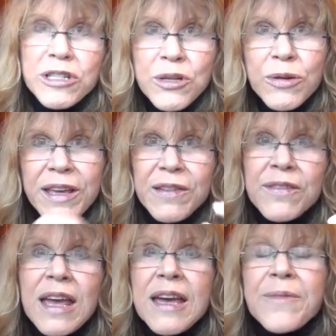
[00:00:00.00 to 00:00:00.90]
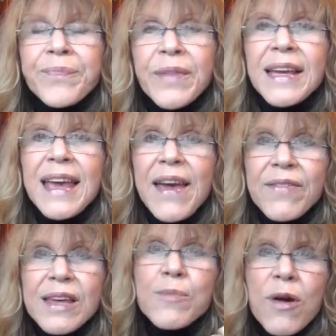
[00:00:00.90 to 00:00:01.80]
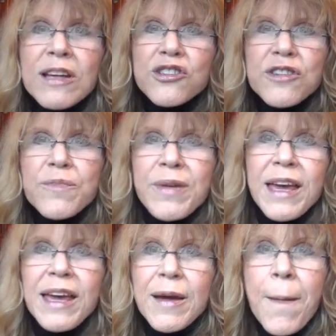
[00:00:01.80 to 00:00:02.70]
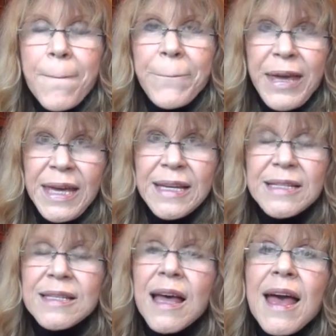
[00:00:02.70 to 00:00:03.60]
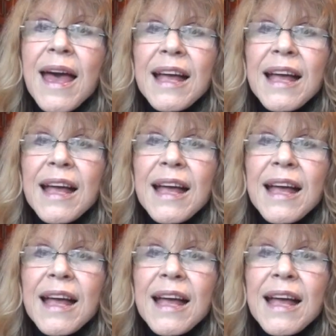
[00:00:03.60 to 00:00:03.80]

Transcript: So it gave the impression of being peaks.